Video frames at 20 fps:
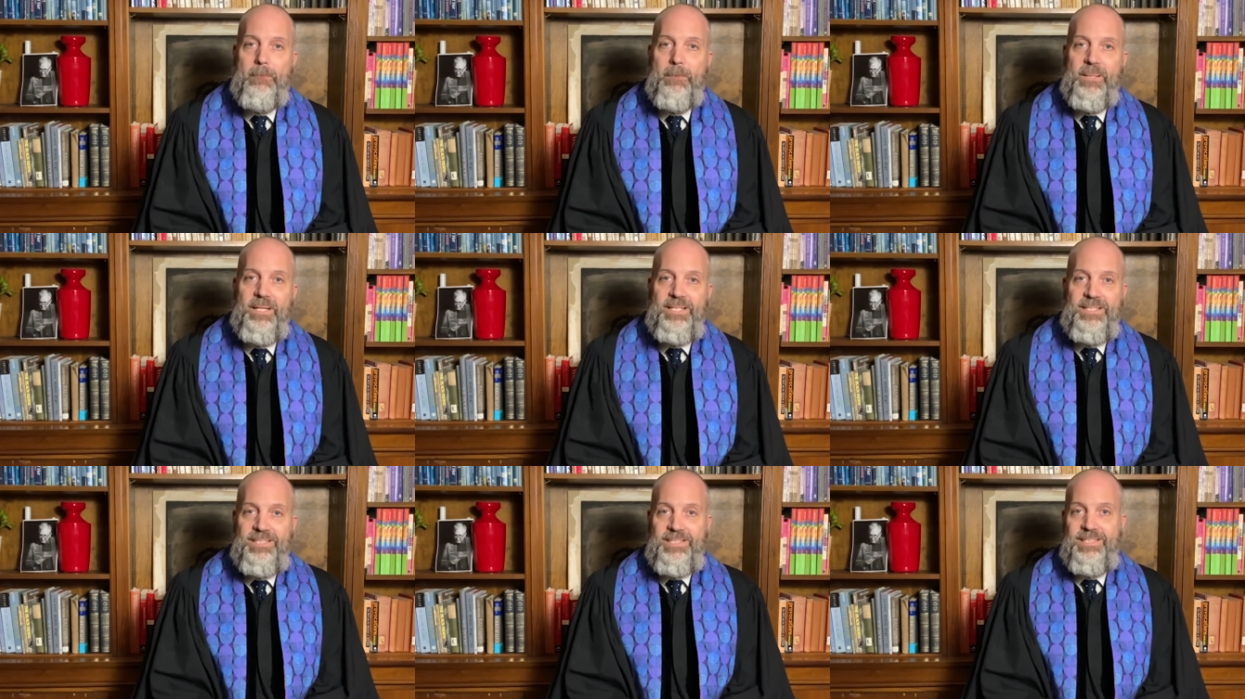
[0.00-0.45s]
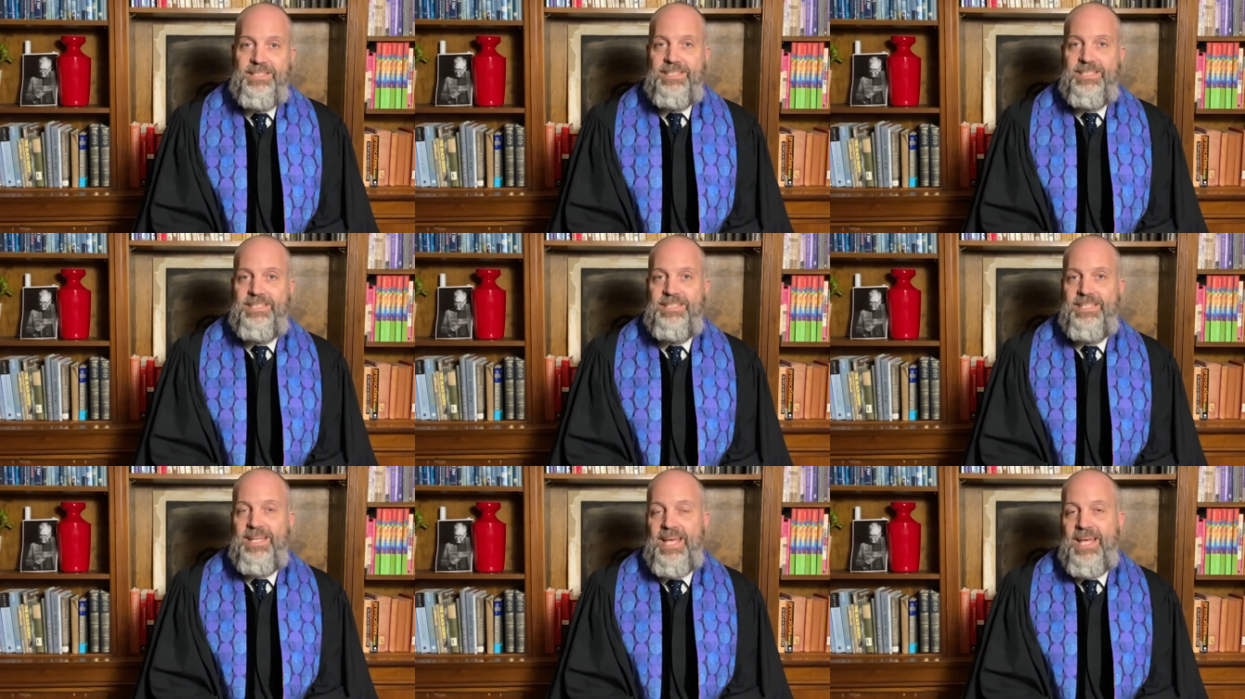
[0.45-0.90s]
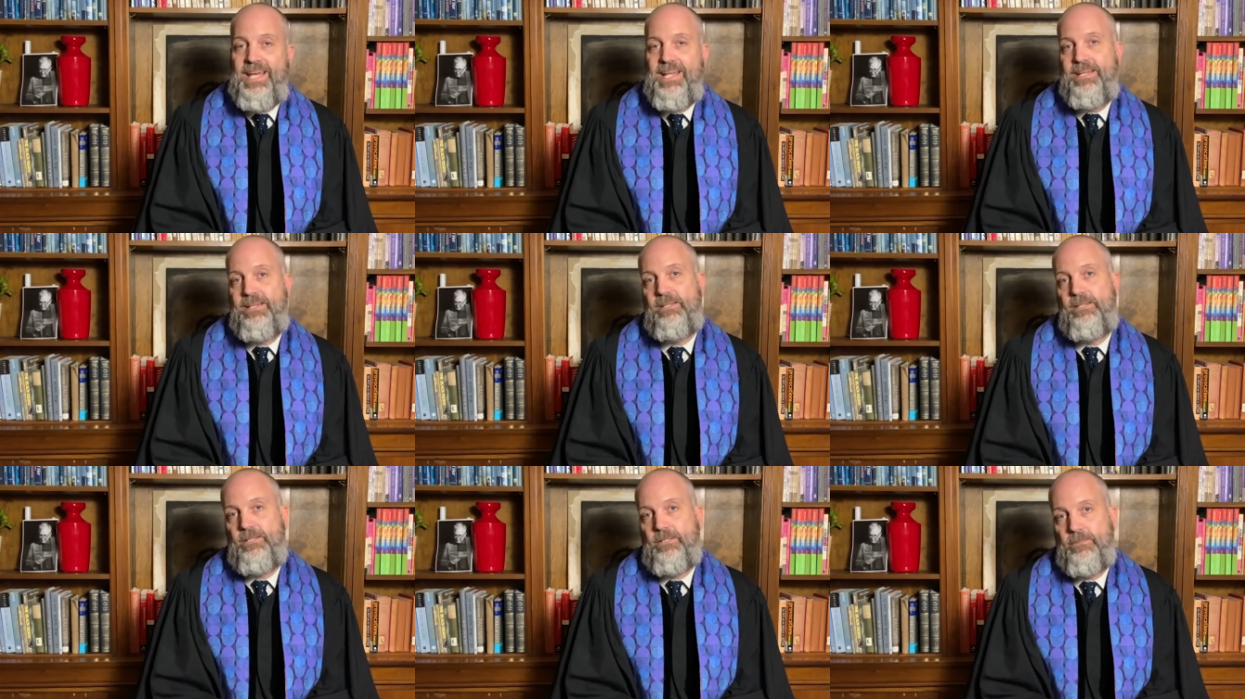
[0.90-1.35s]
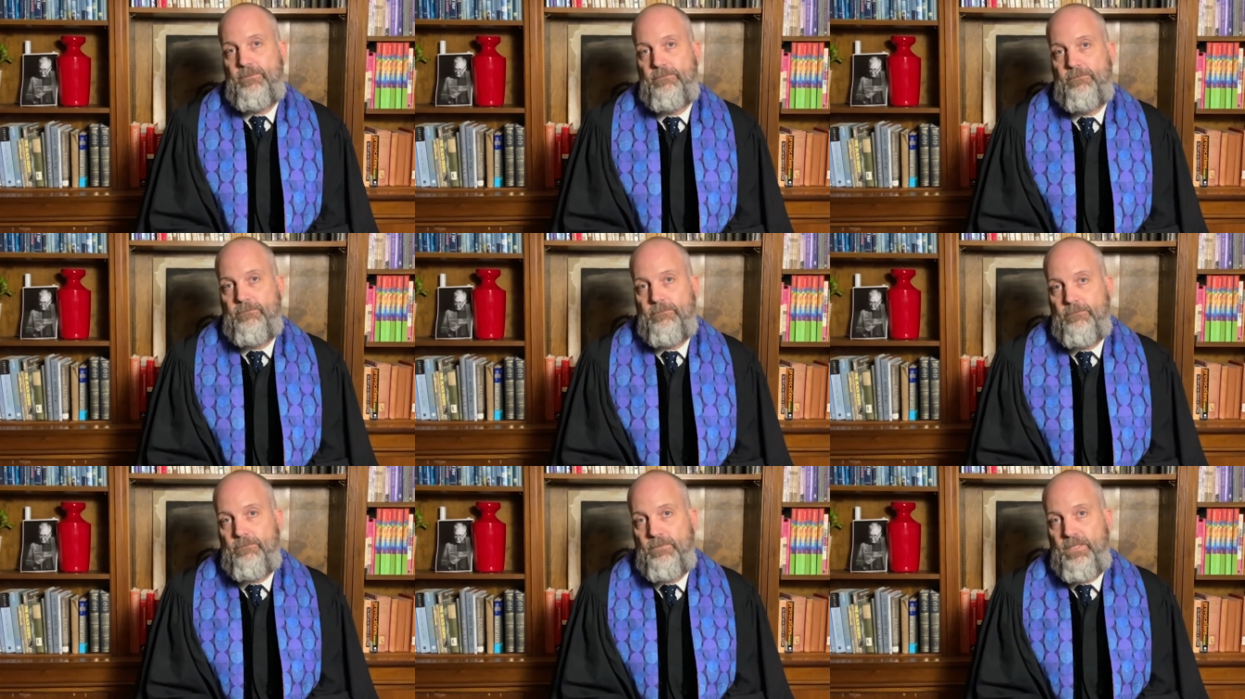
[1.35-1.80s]
is dead.
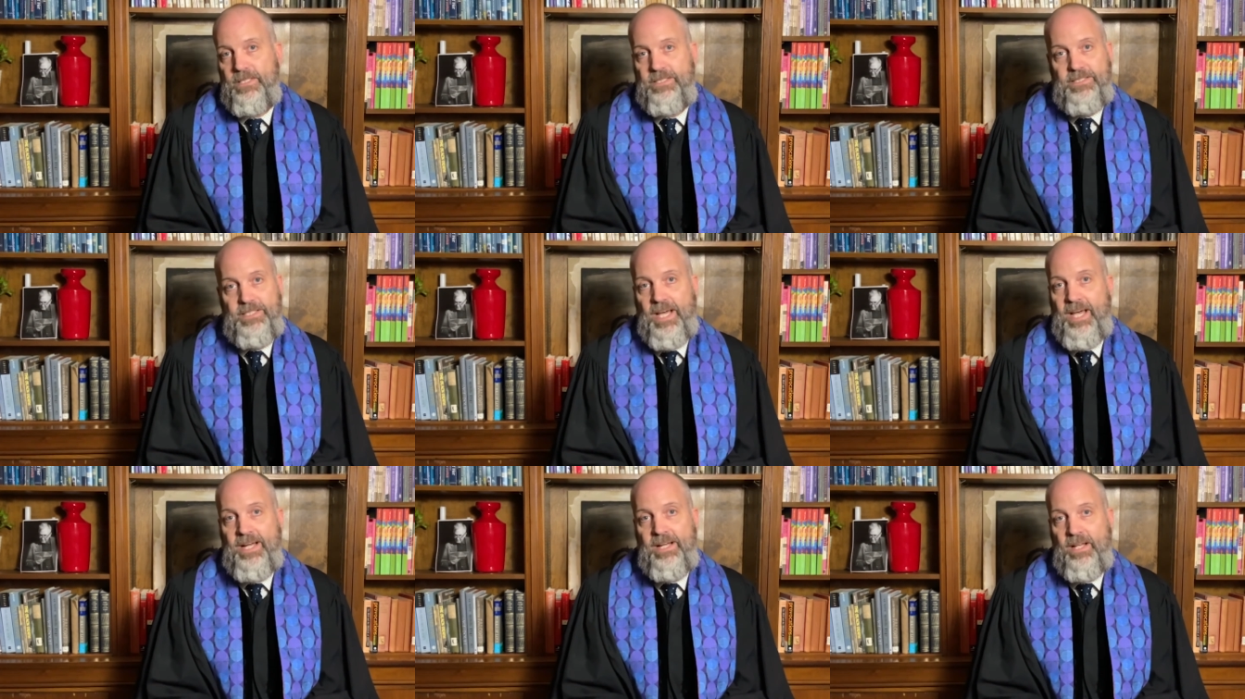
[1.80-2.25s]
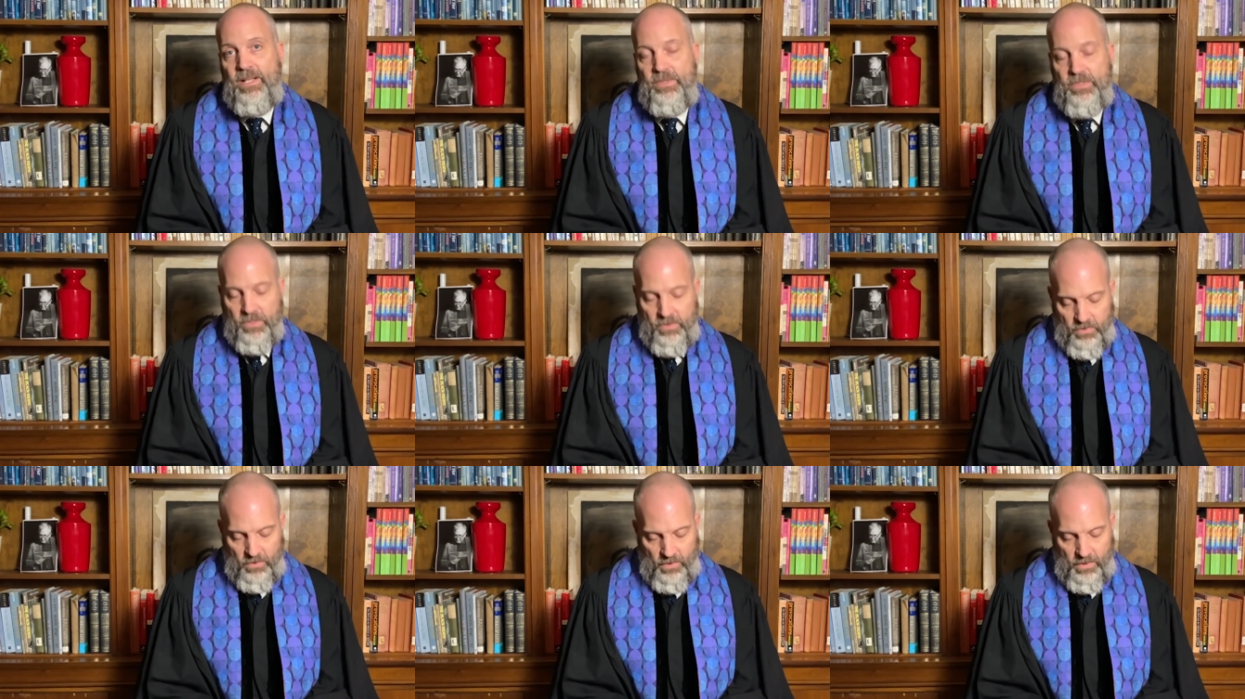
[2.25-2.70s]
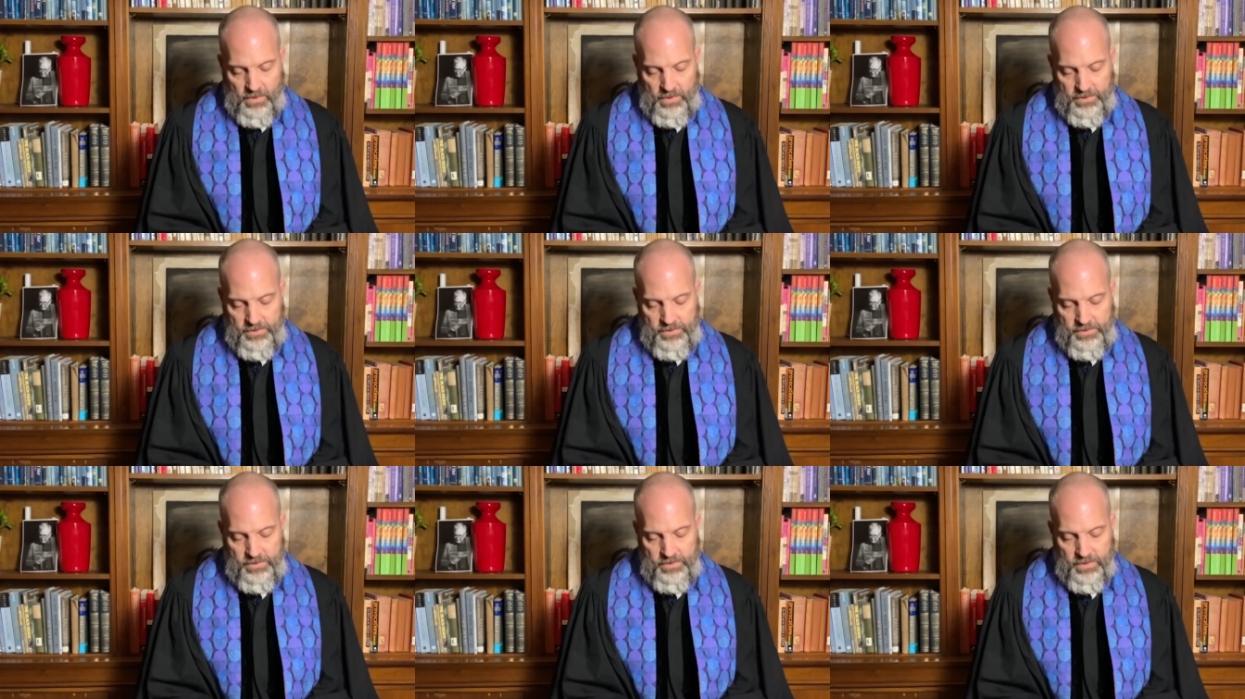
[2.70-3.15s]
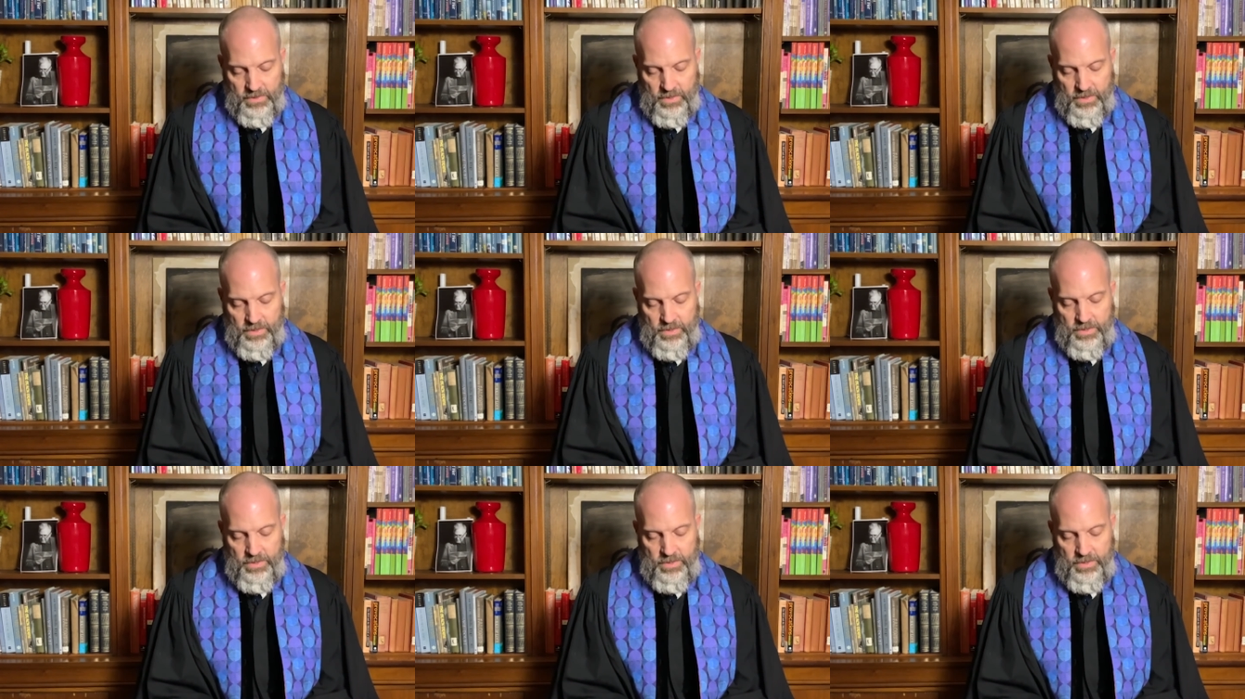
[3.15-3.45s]
It died on the cross.